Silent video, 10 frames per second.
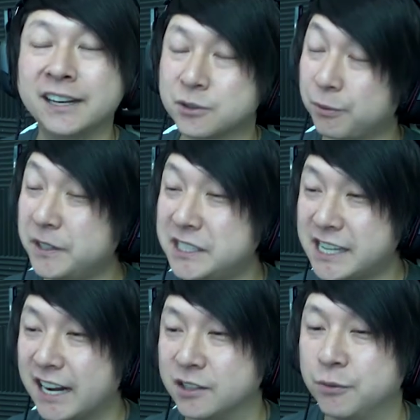and it's really
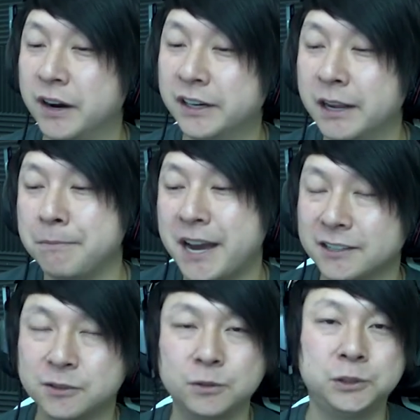satisfying to get
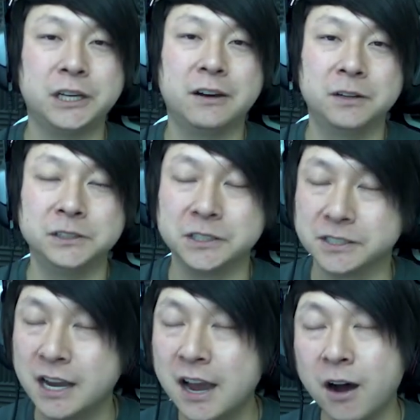past those challenges.